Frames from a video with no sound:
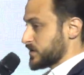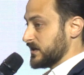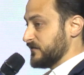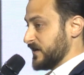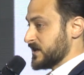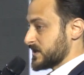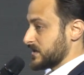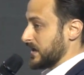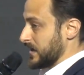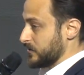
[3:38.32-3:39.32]

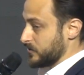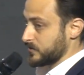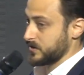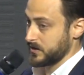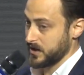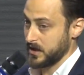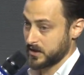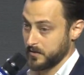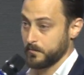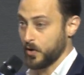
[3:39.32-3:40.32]
advanced analog
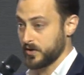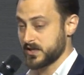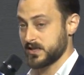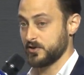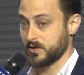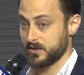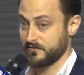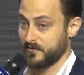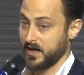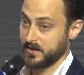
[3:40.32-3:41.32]
components that you can
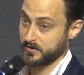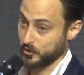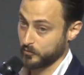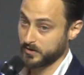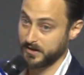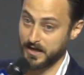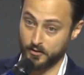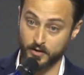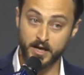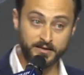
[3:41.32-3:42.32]
find globally
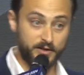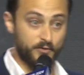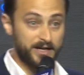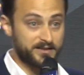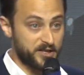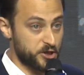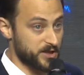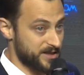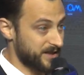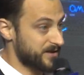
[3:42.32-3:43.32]
now, direct
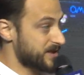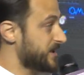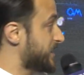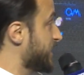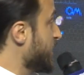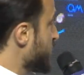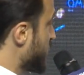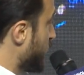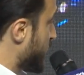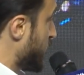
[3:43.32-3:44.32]
digital synthesis.
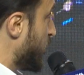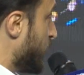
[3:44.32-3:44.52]
So there are no